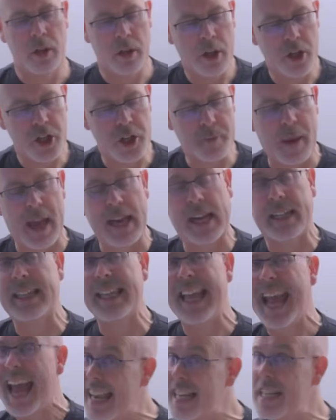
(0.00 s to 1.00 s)
She's paying at
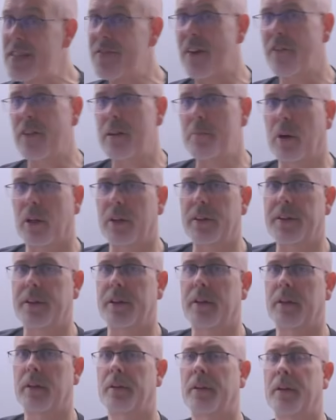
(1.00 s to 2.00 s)
the end of every month.
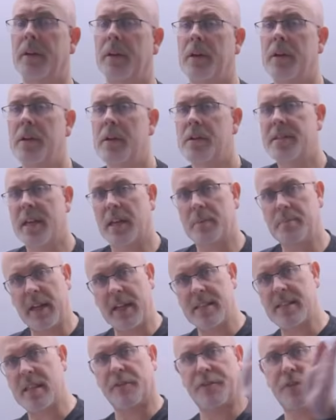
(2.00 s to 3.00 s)
So that
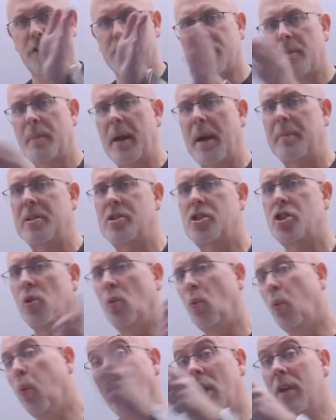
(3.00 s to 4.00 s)
means that her first repayment is due
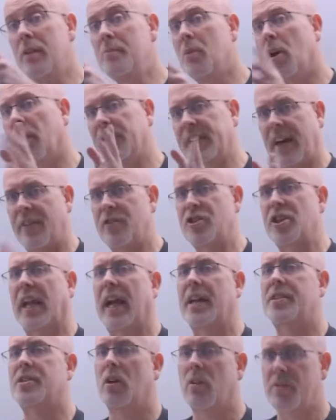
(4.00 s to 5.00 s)
1 month after she
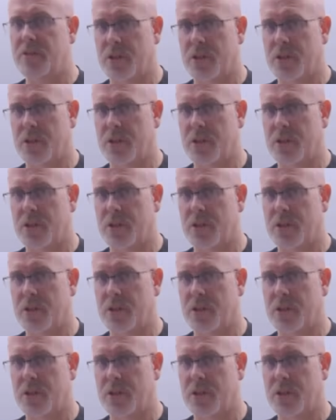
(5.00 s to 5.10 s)
gets her loan.